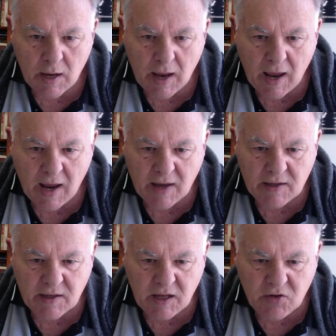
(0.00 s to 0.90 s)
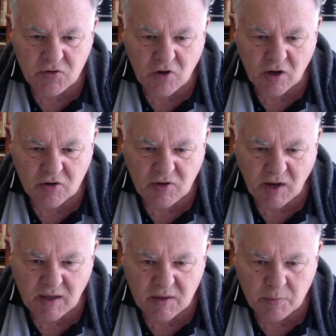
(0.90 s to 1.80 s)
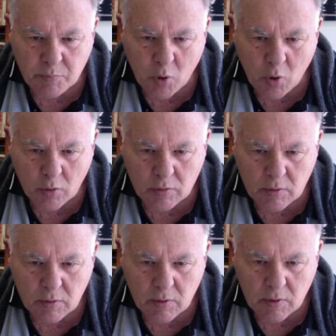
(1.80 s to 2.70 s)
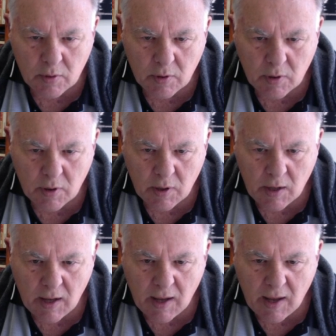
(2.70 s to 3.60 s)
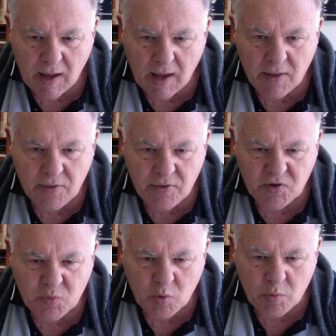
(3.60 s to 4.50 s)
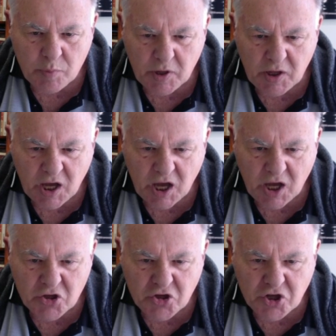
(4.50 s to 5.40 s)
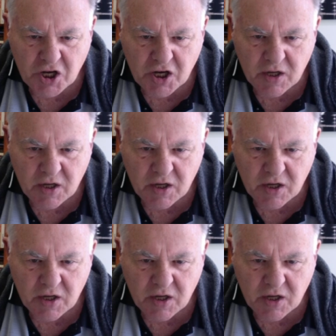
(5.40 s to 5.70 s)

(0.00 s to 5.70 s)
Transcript: and he's got to take the pawn, and this would be check,